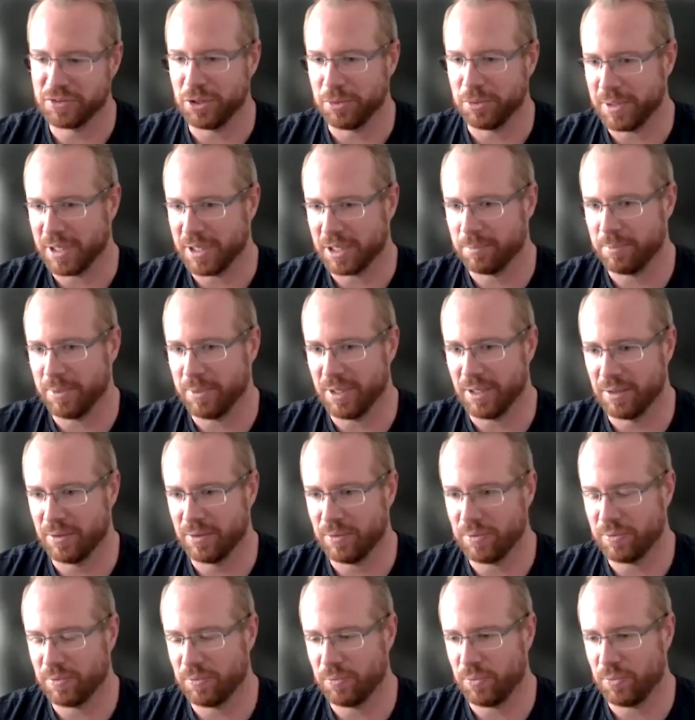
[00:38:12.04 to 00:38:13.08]
topic, but
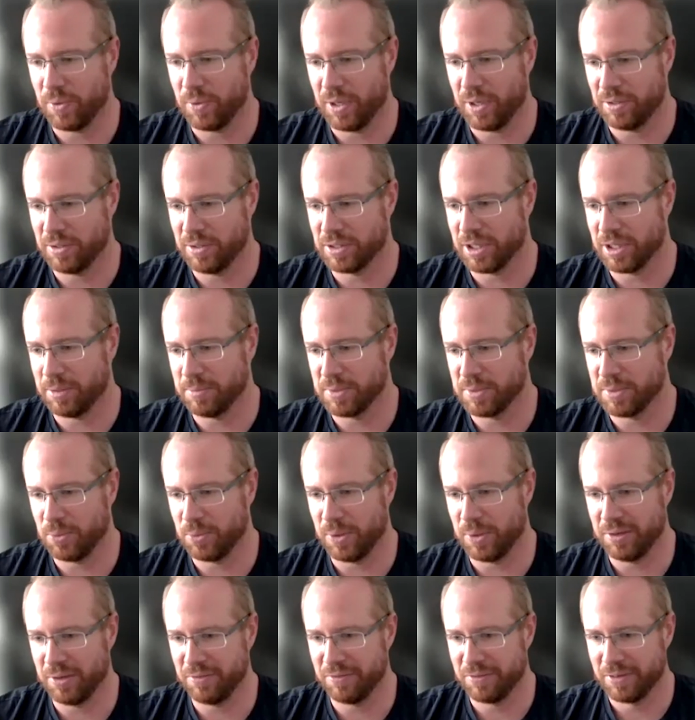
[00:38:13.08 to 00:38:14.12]
in terms of
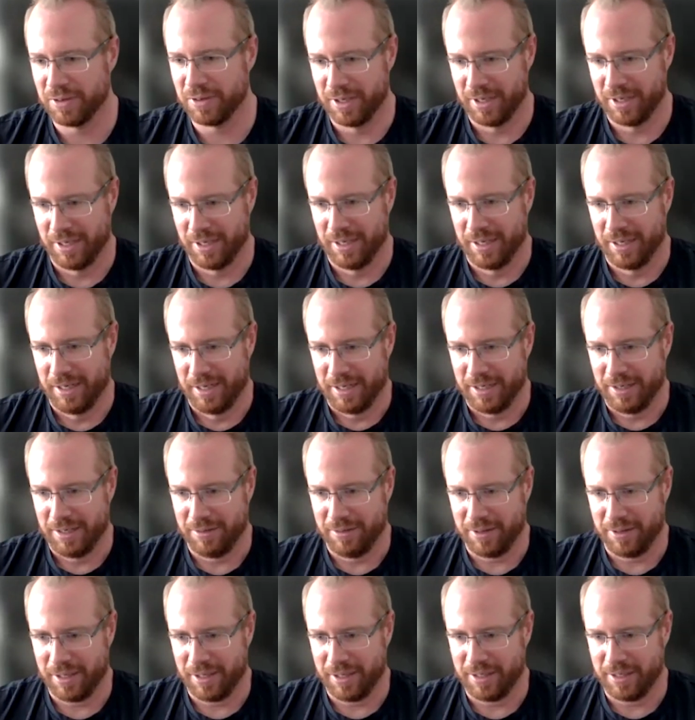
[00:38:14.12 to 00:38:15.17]
one of the
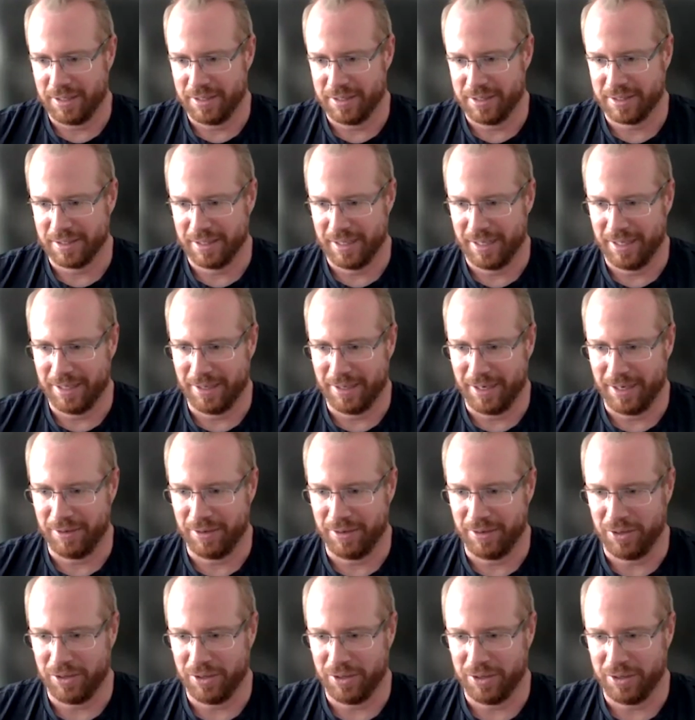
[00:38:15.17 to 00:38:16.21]
things, and
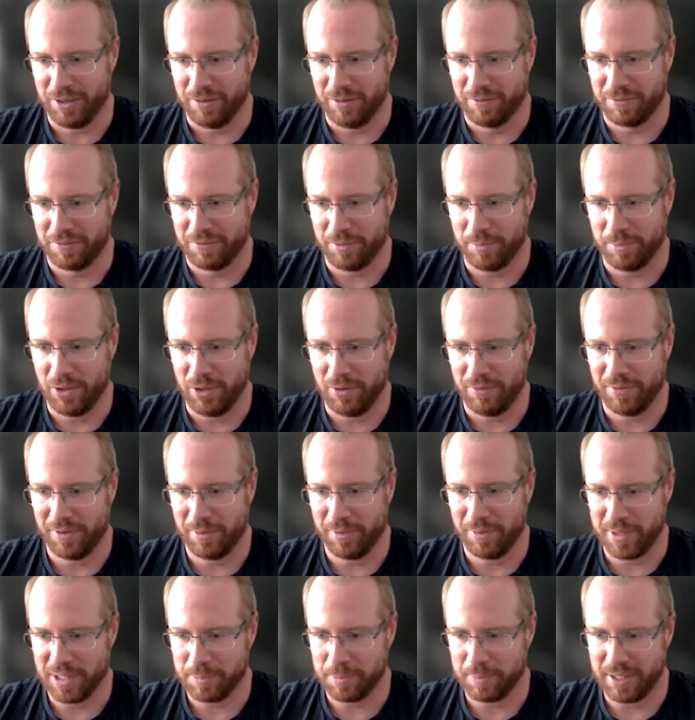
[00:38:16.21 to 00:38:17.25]
I heard it from a lot
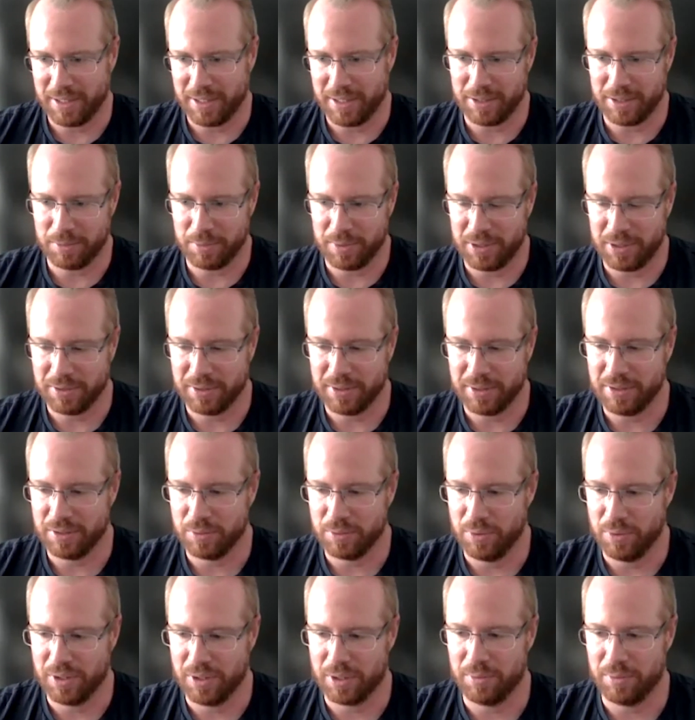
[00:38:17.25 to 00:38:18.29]
of MSPs as well
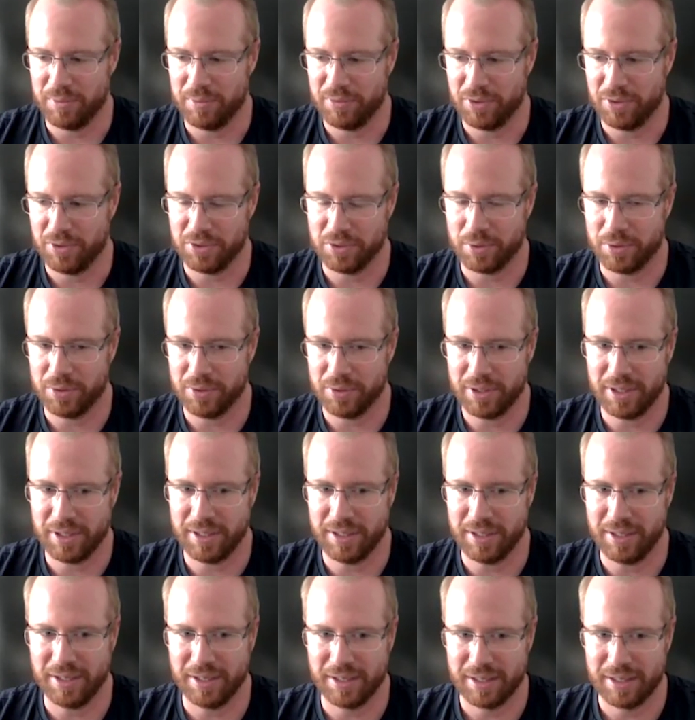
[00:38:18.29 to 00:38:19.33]
since working with you as well,
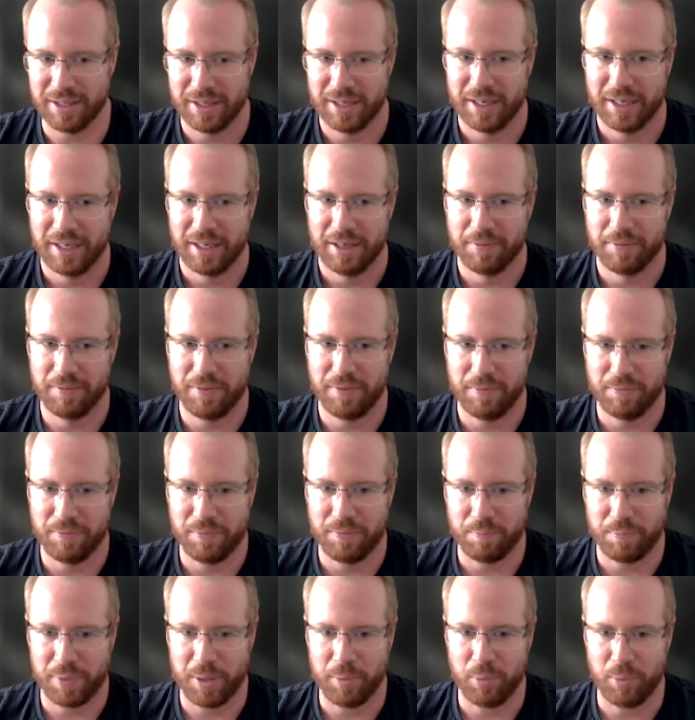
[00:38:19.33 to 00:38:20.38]
Ian, that
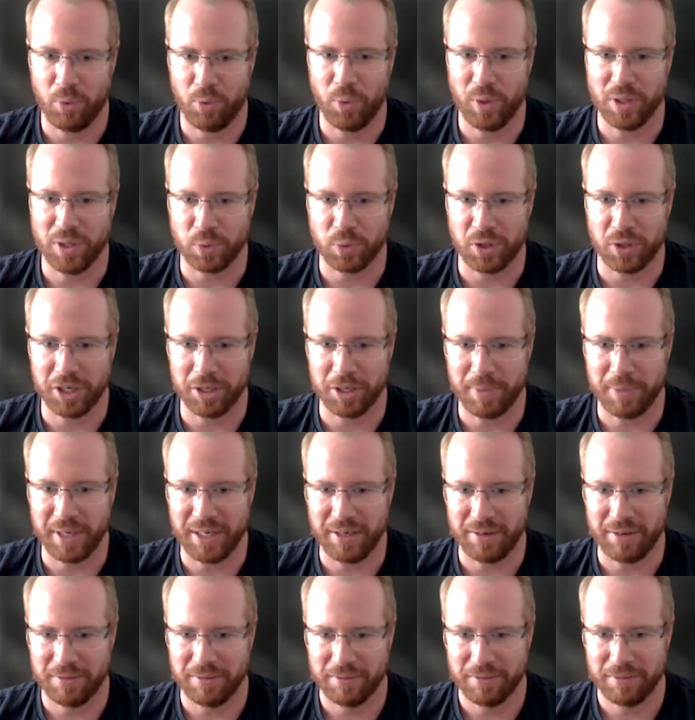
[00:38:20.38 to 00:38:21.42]
people are always worried
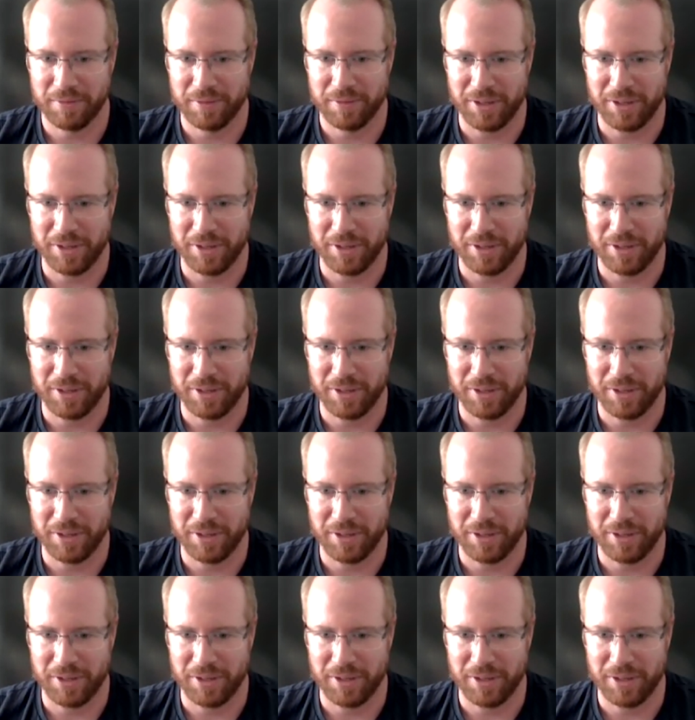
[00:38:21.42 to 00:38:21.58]
about,